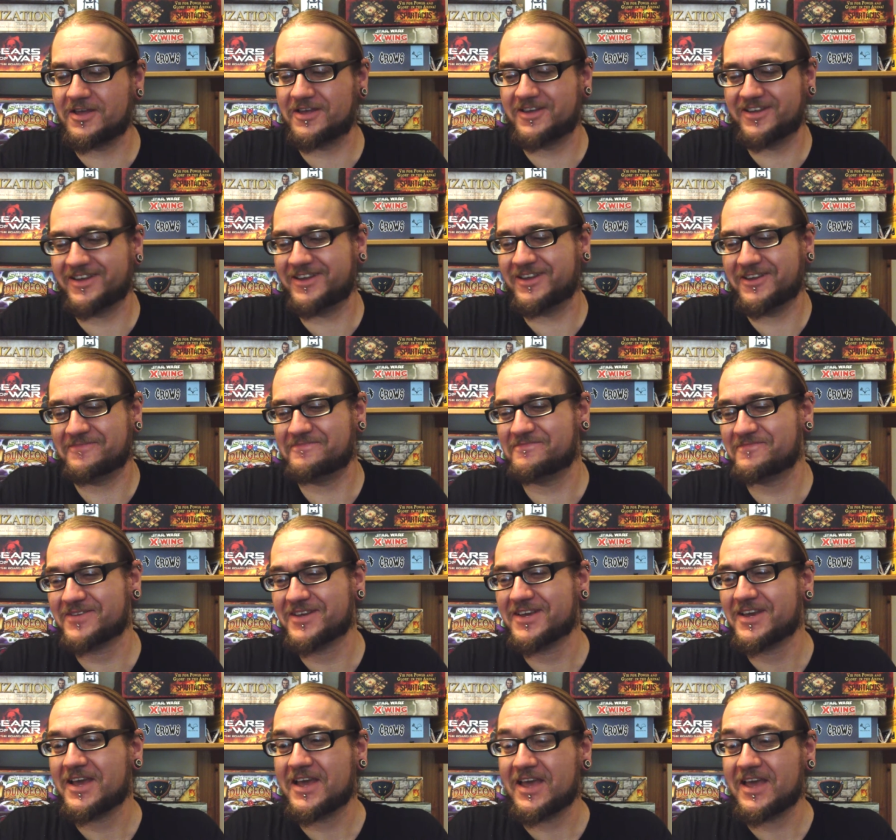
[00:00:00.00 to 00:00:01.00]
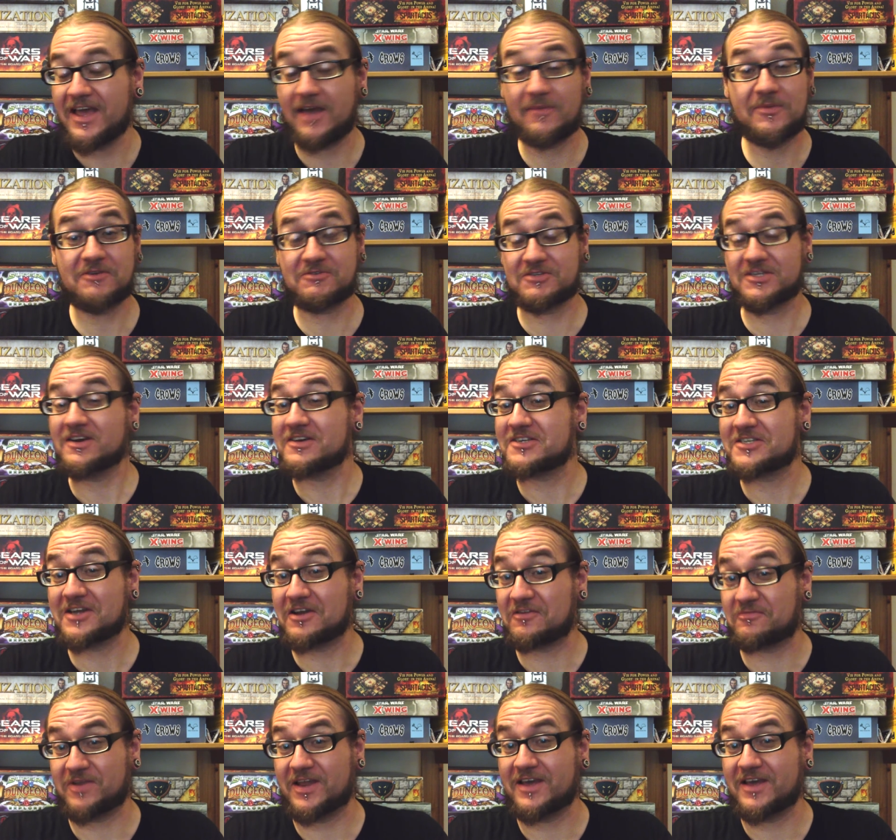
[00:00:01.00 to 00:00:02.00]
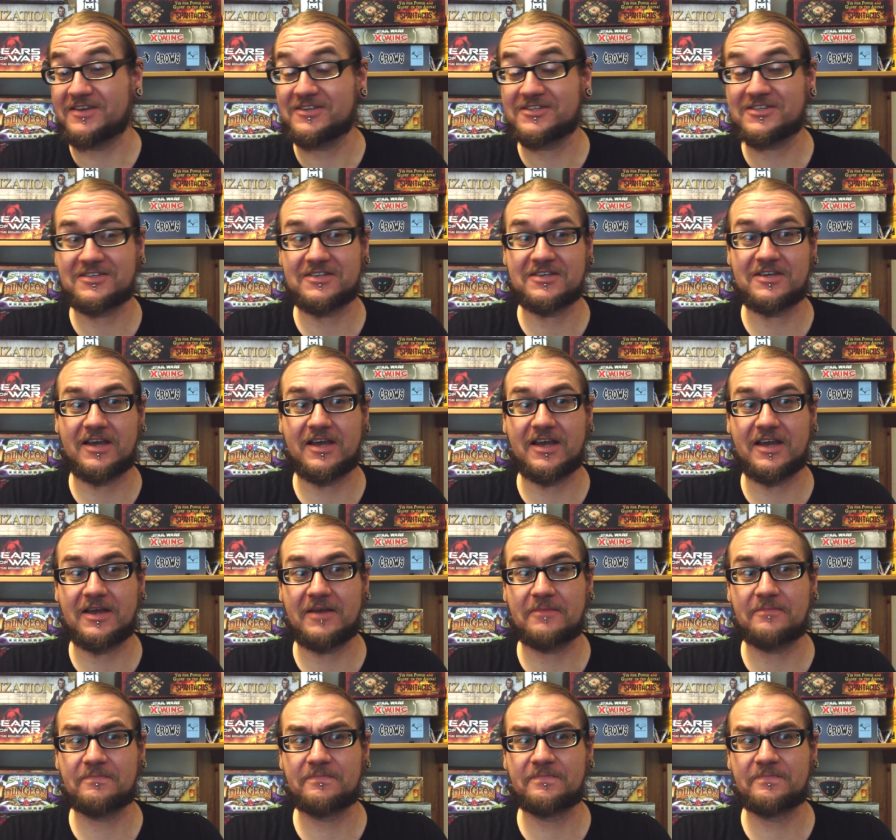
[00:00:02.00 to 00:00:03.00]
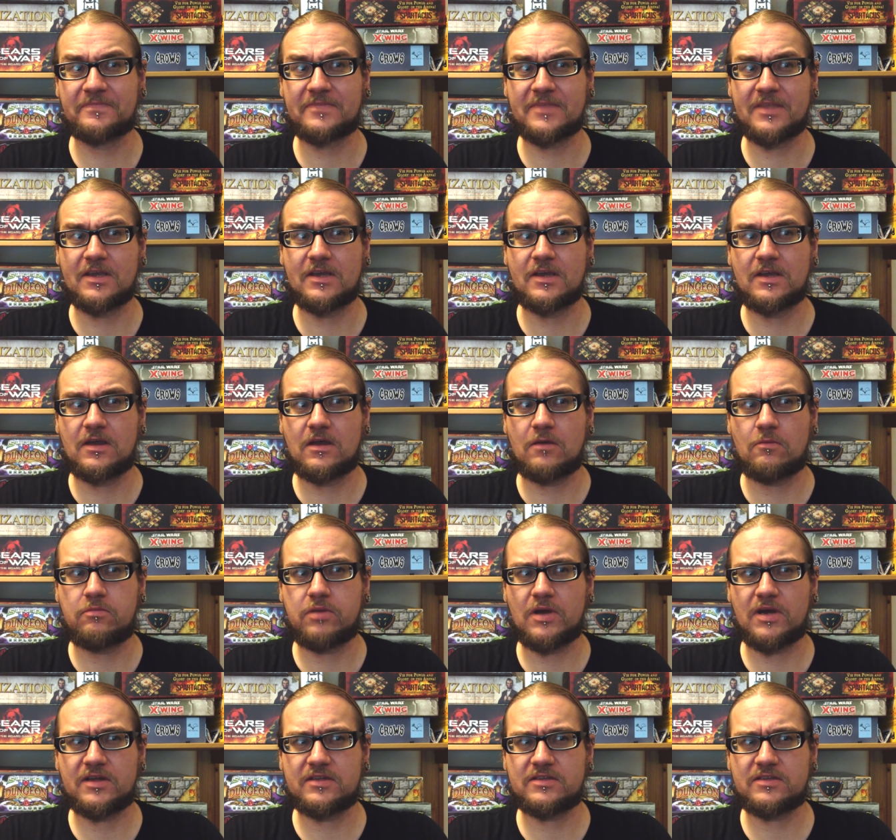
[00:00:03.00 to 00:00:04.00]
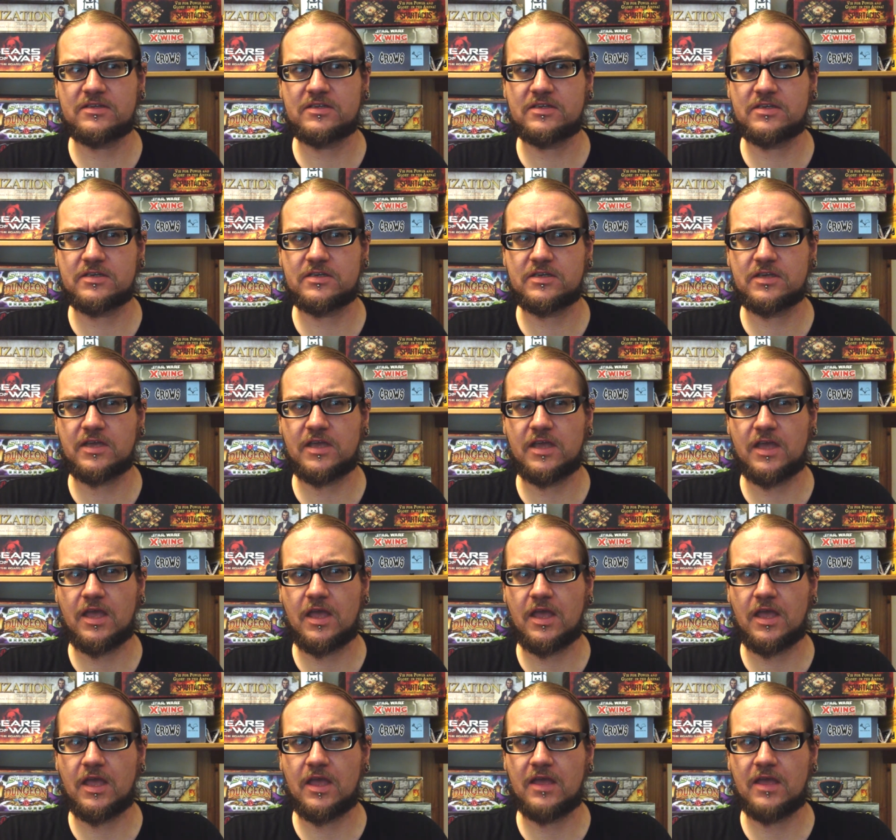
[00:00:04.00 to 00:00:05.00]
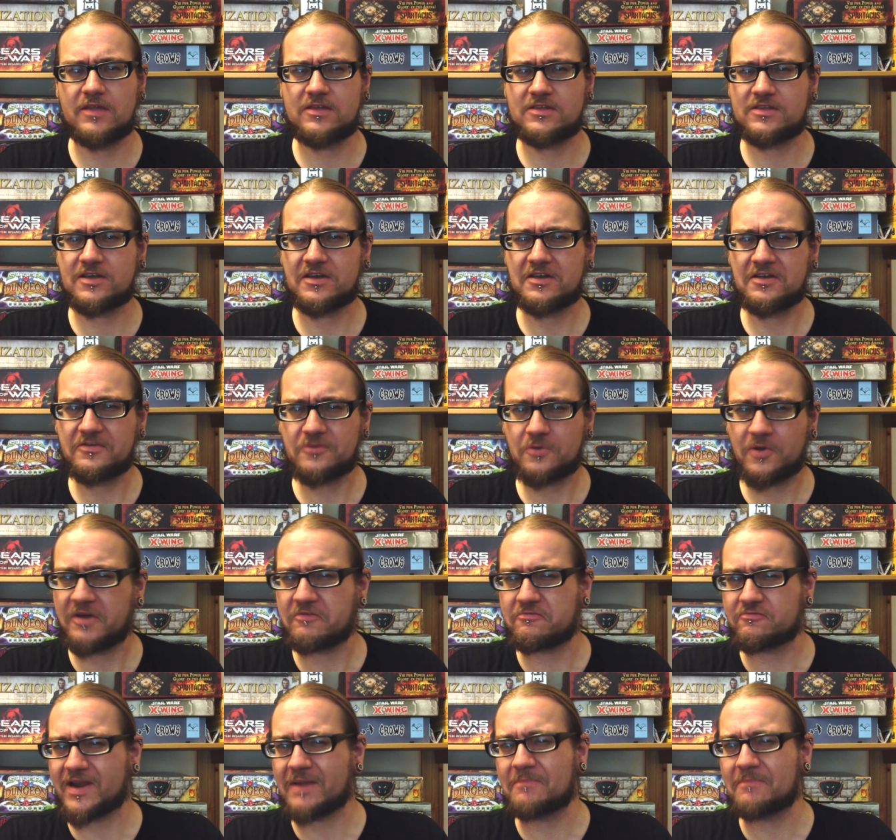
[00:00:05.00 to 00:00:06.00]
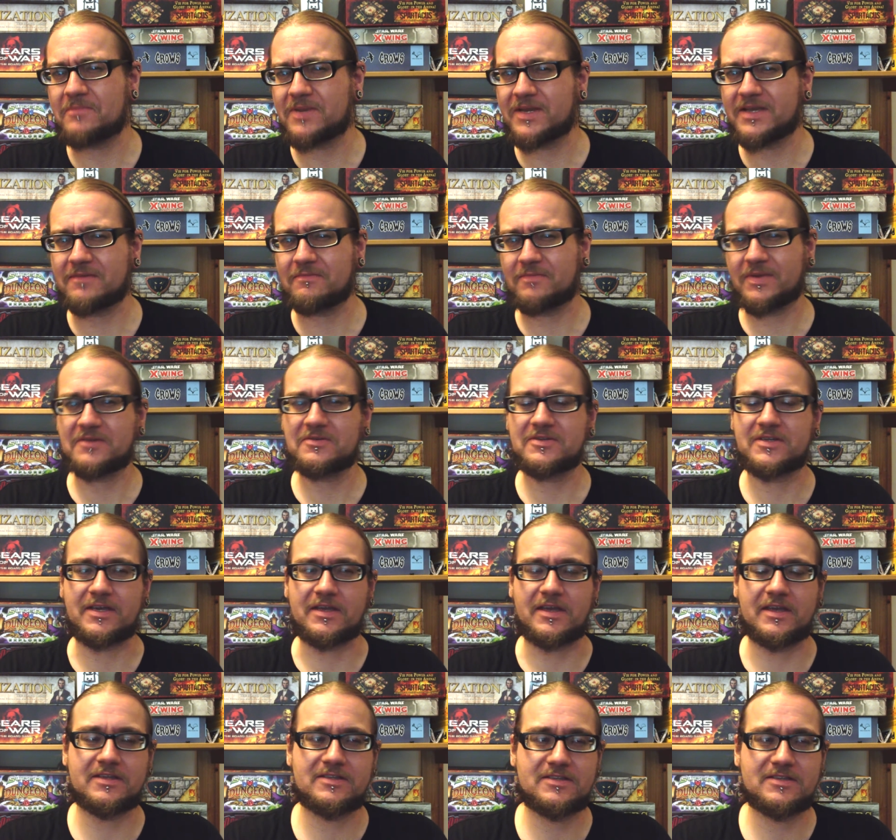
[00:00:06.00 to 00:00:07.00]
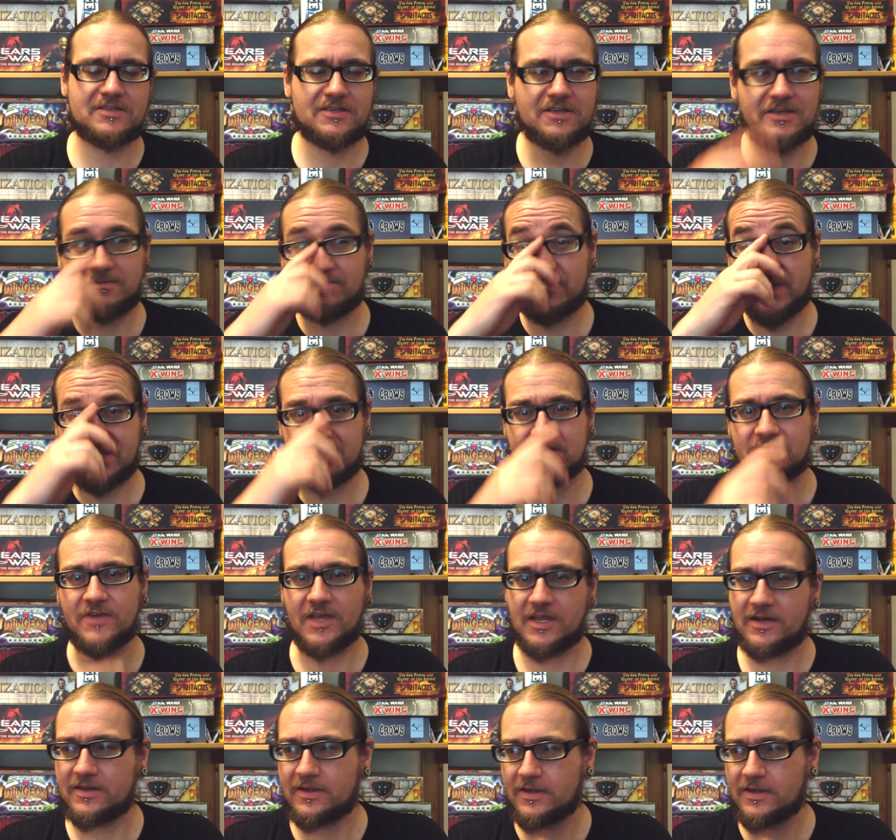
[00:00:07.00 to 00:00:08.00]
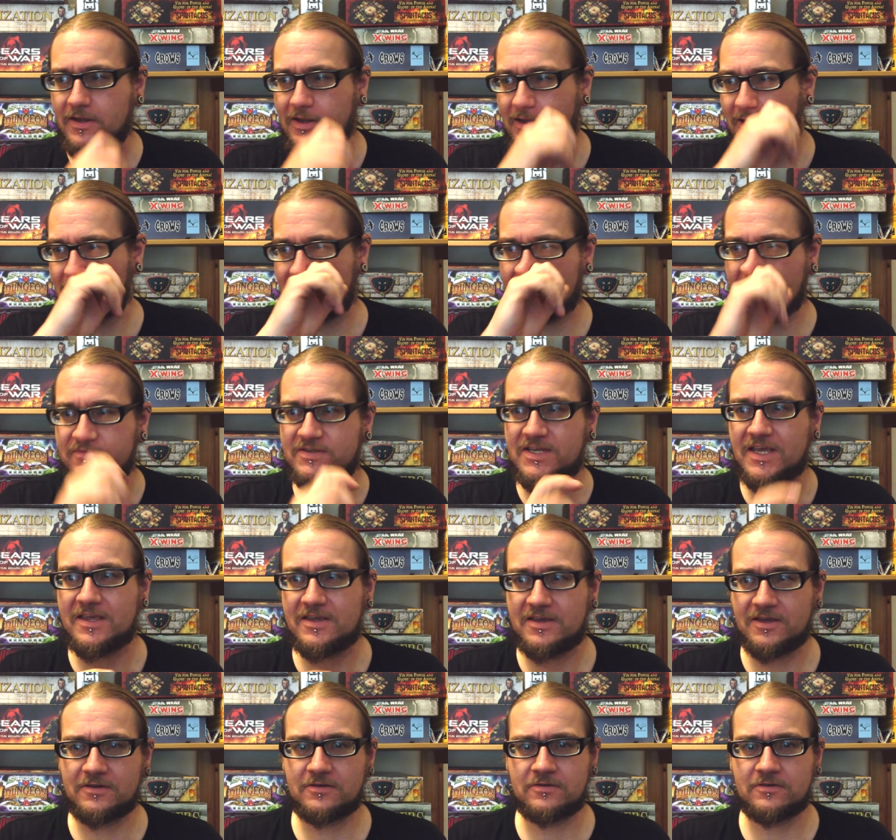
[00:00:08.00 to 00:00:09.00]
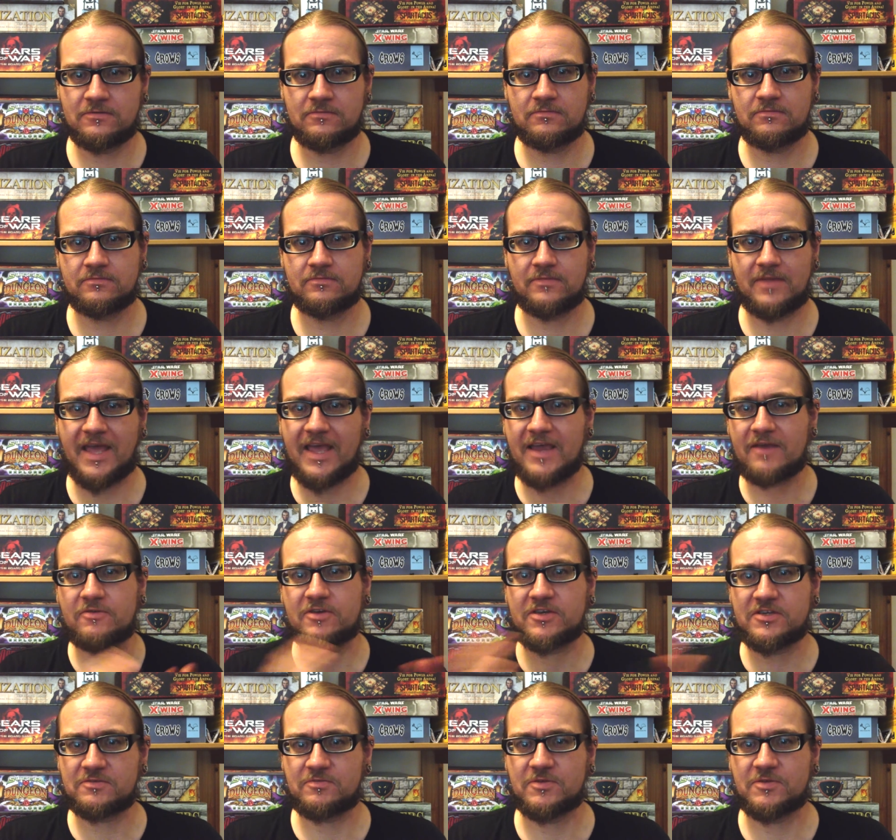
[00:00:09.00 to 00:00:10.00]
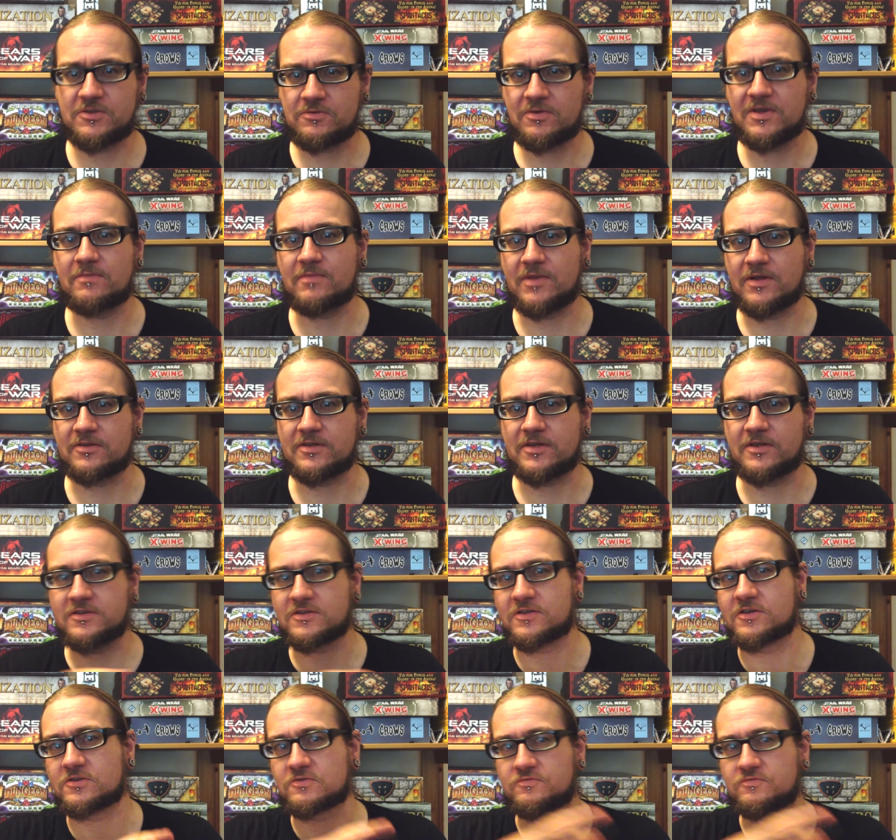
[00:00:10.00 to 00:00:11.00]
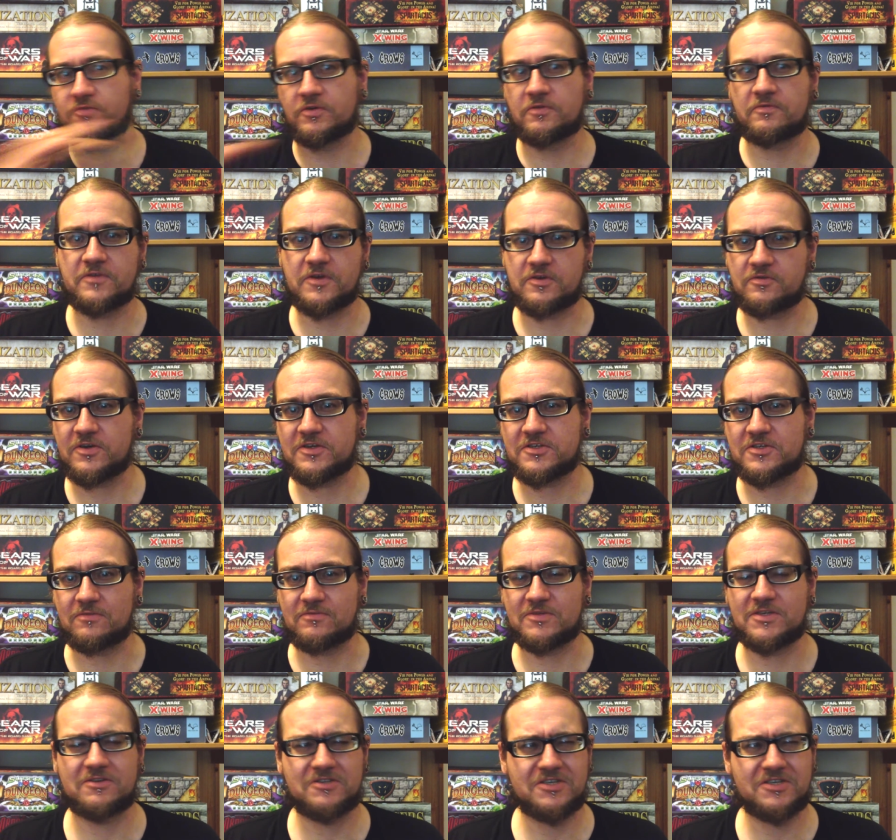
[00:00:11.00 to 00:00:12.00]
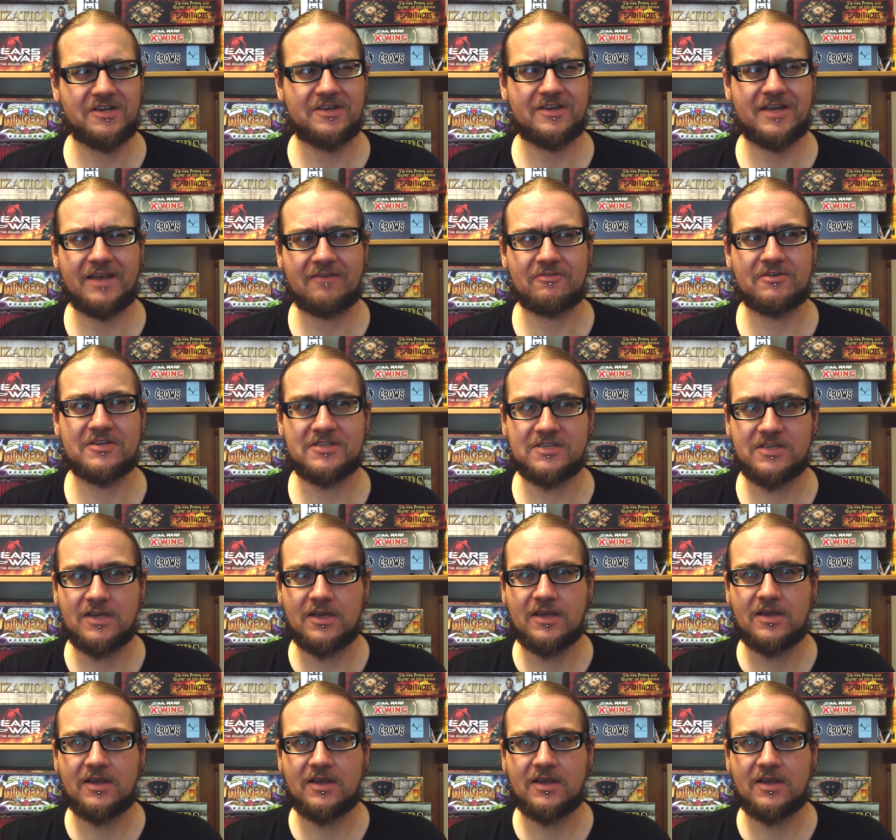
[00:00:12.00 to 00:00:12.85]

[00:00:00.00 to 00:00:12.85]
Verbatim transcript: Um, I mean, it was a nice enough place, um, but it's kind of quite a rambling building. It's certain bits of it they've taken areas between buildings and just roofed across them. So certain areas